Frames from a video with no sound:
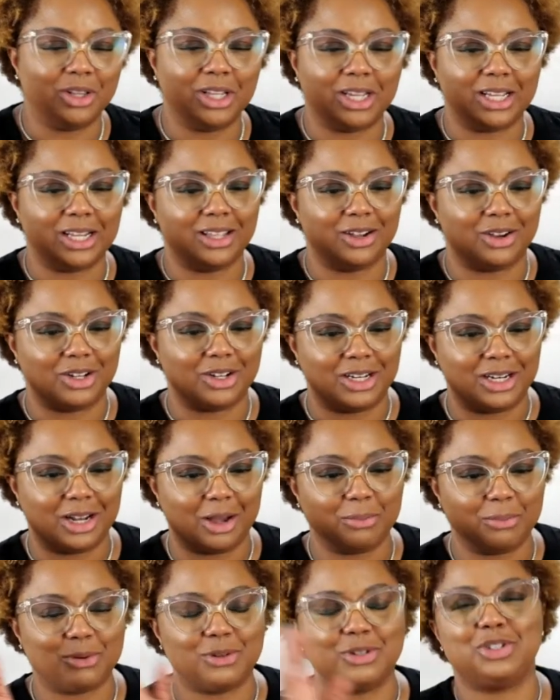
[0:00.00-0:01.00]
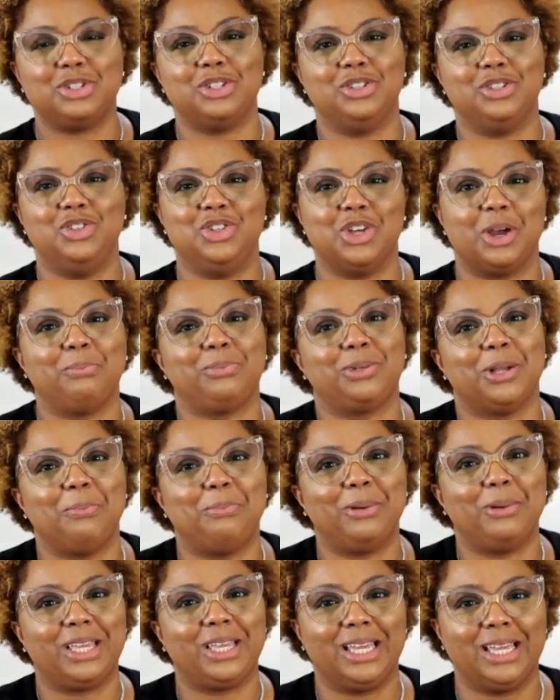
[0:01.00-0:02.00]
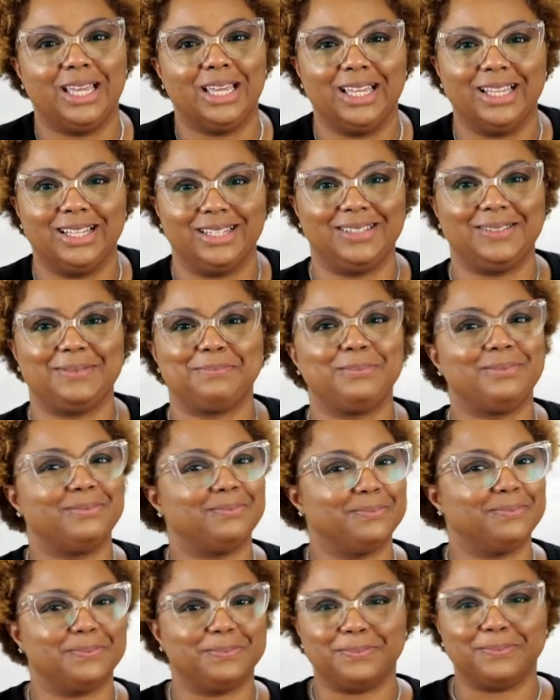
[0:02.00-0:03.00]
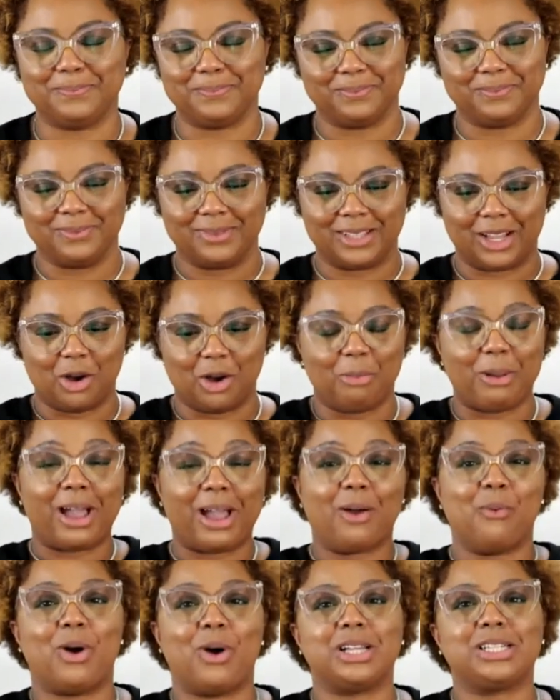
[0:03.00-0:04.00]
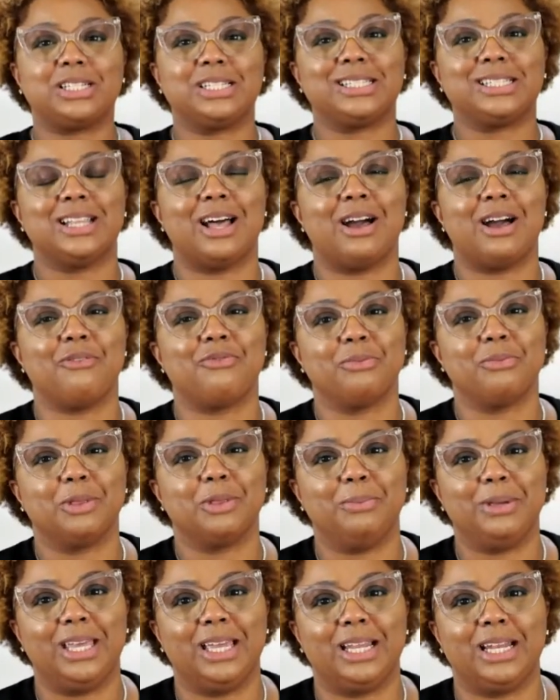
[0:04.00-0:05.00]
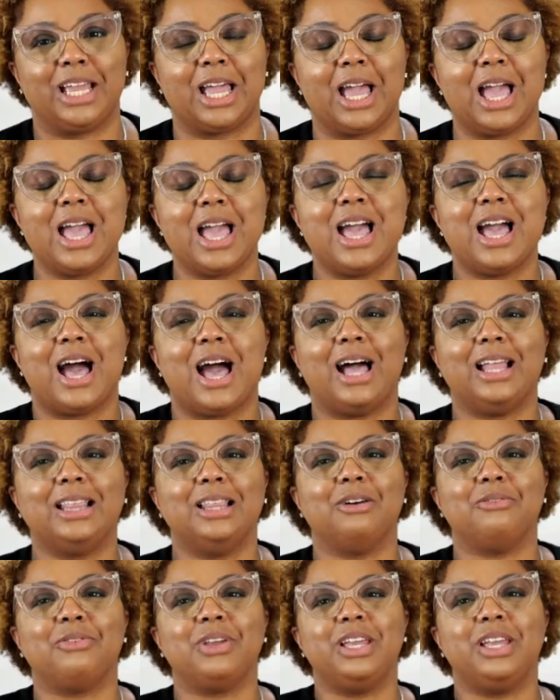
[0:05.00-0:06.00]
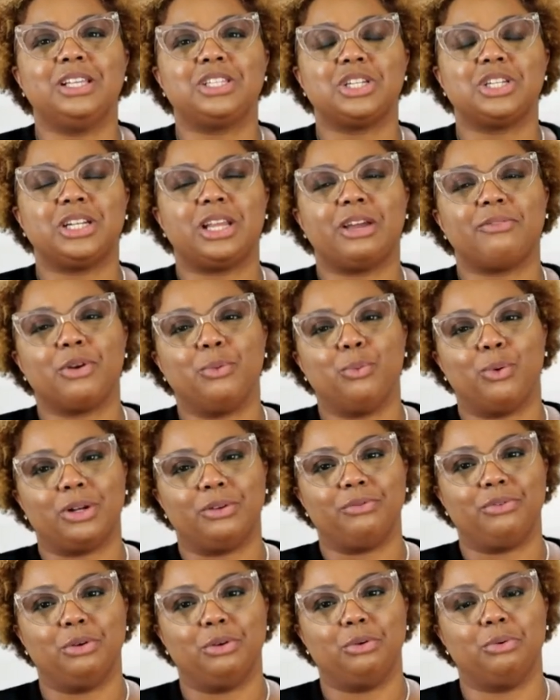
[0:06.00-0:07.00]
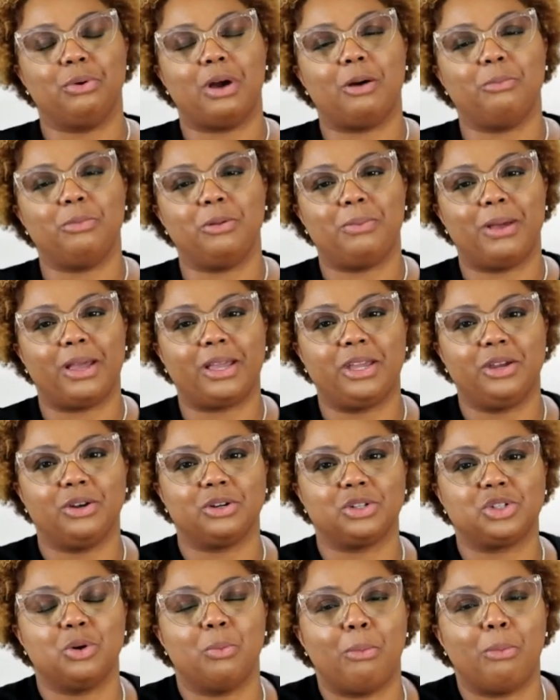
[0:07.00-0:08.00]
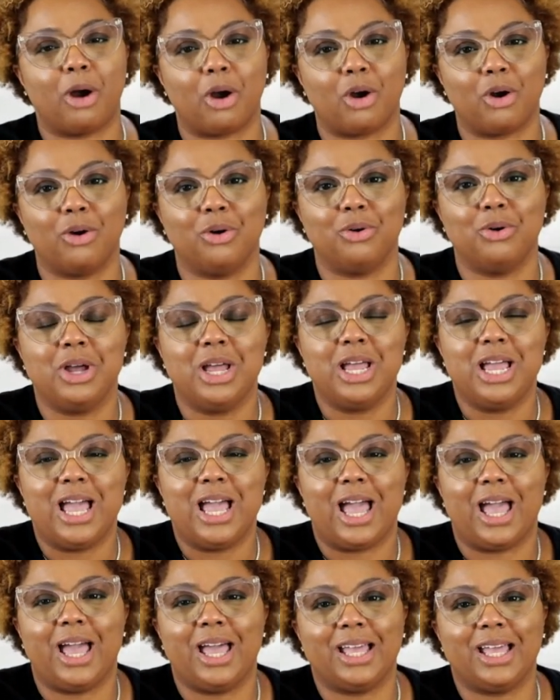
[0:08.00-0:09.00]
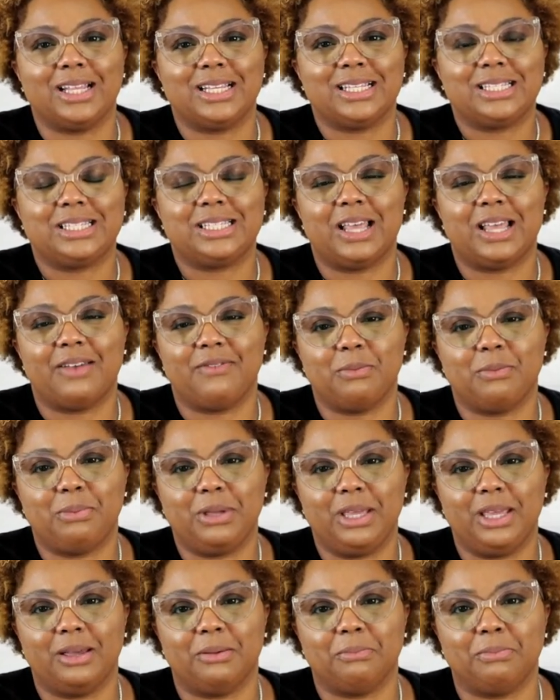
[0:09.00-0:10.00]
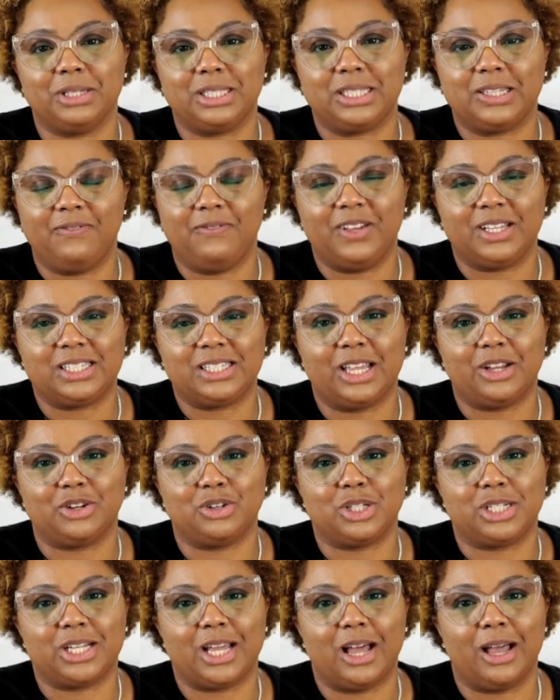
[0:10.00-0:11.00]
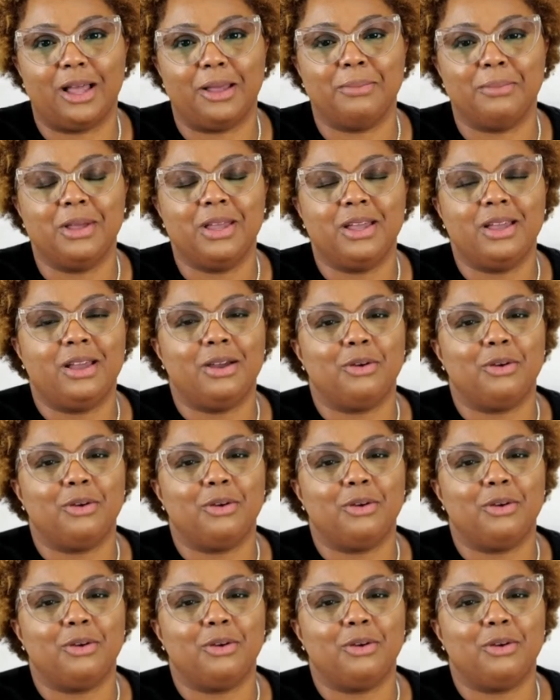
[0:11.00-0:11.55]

Look at there, the numbers just jumped up again. Go back and watch this live from the beginning. I love each and every one of you. I'll be back here tomorrow at 7 p.m. Pacific Standard Time.